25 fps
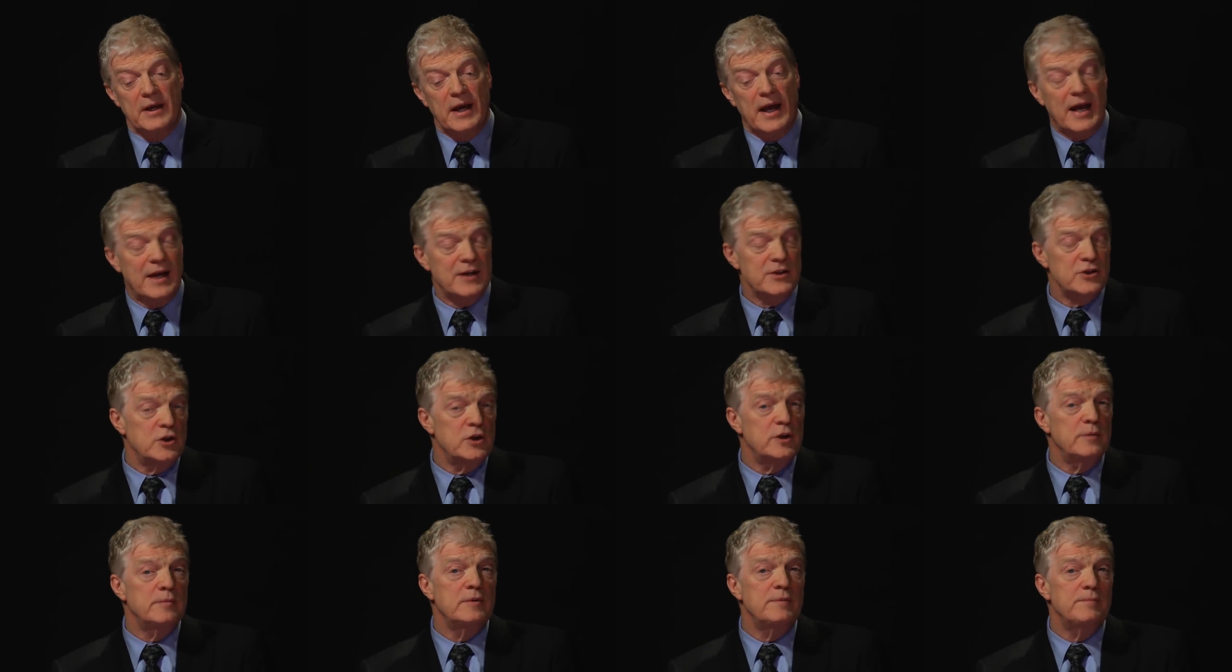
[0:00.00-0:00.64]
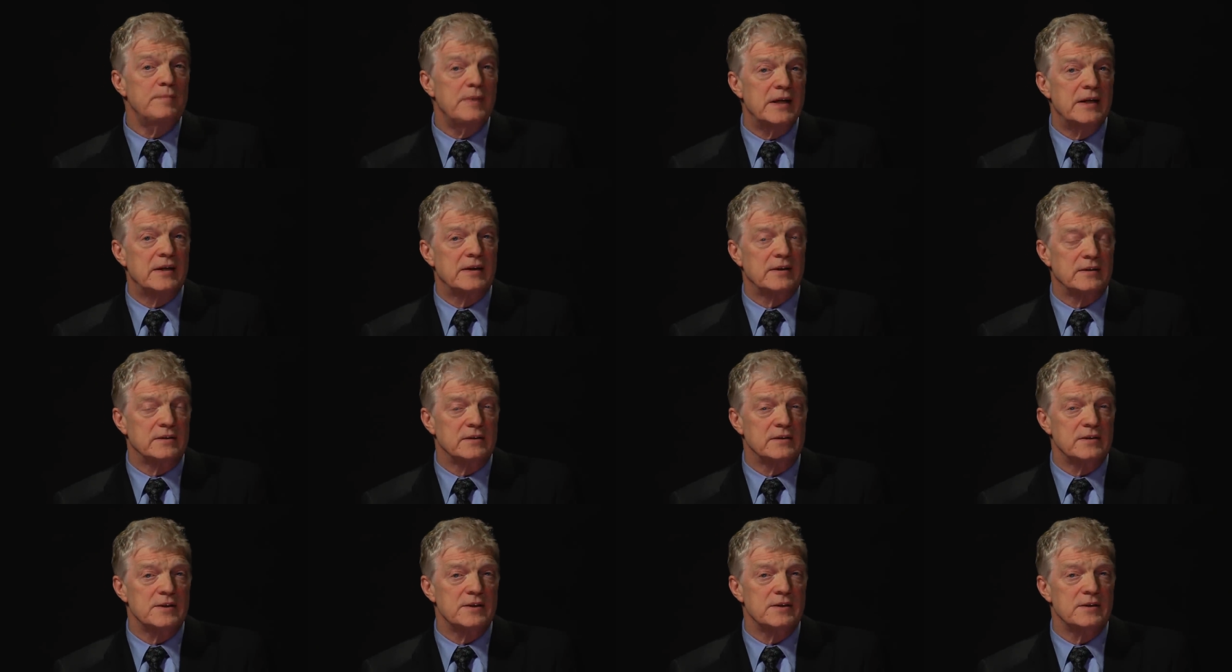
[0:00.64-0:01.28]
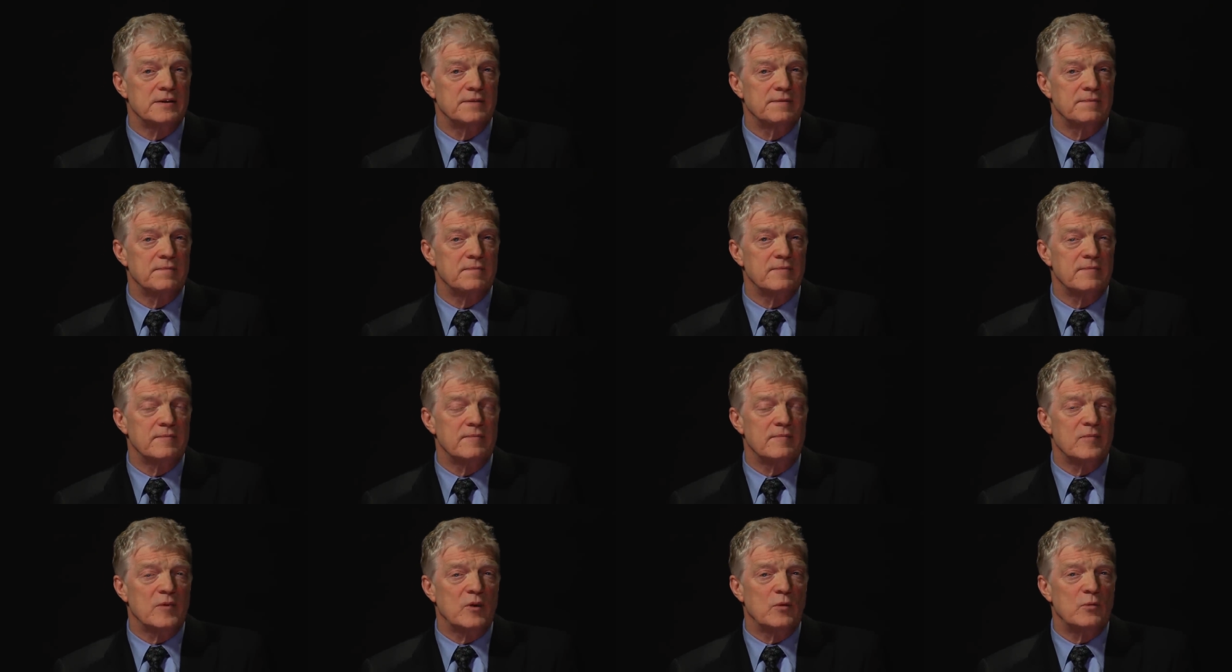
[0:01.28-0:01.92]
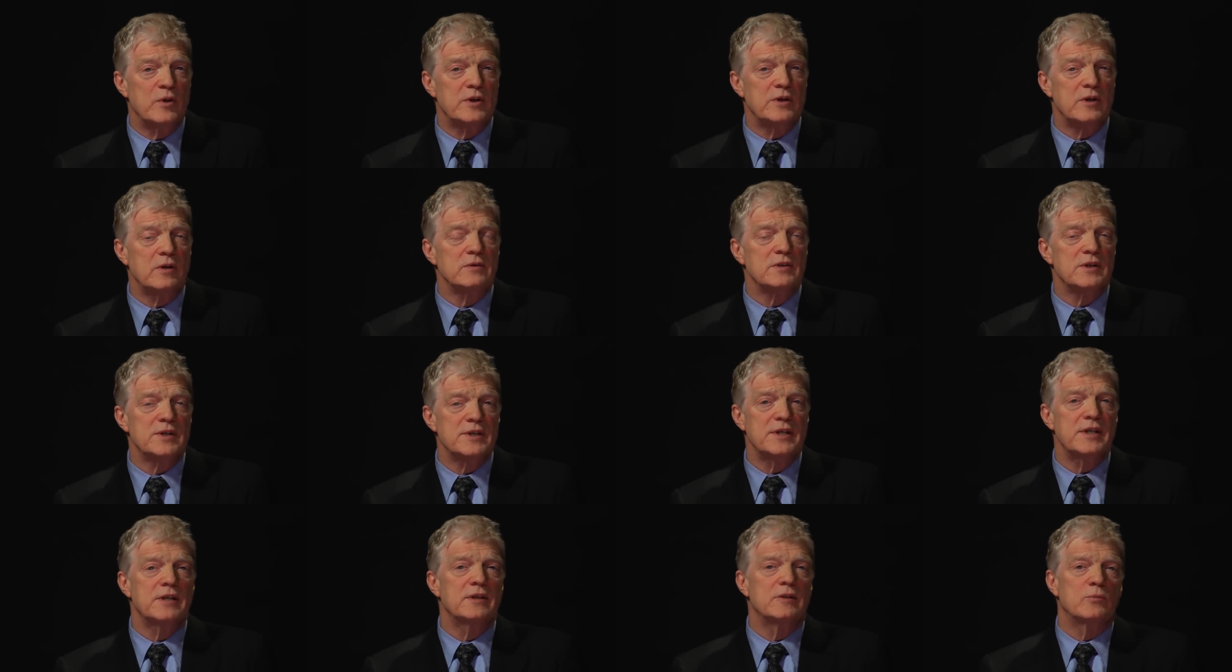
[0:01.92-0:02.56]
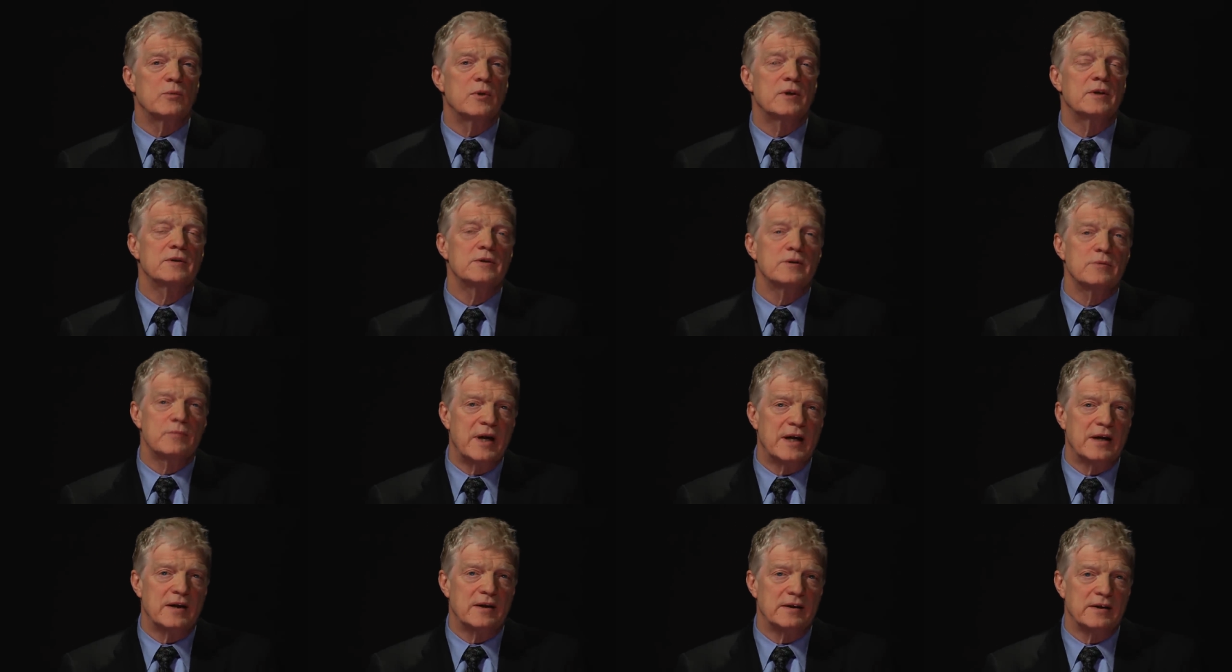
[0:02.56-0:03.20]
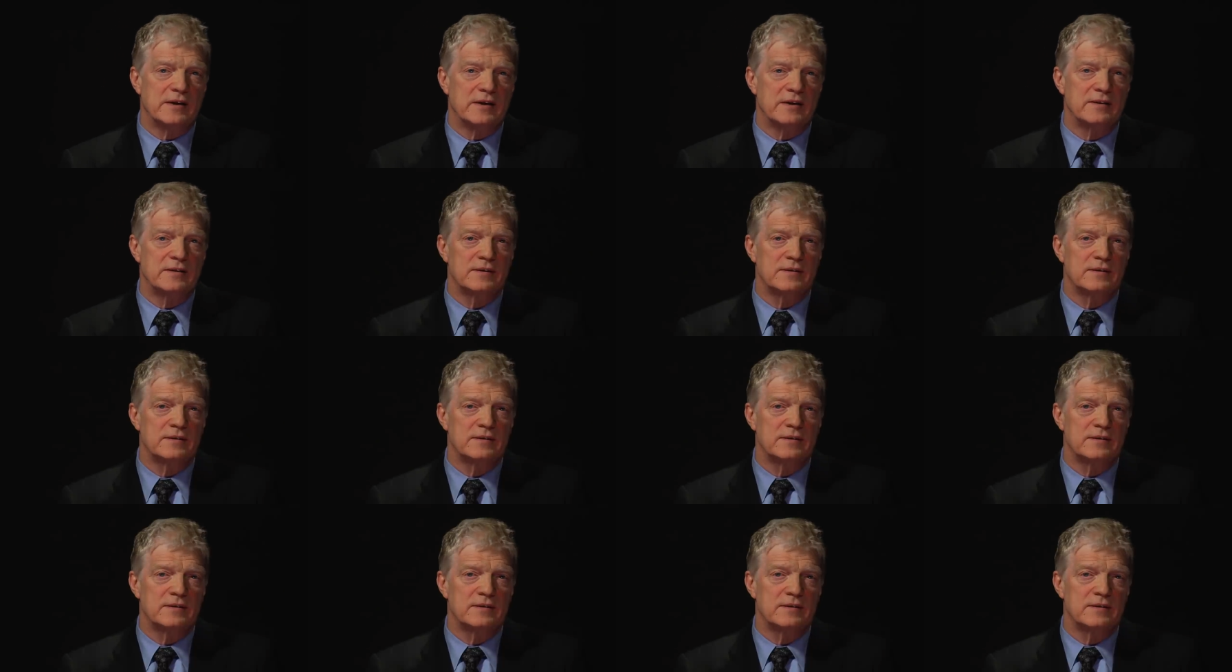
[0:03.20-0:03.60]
As human beings, we don't see the world directly,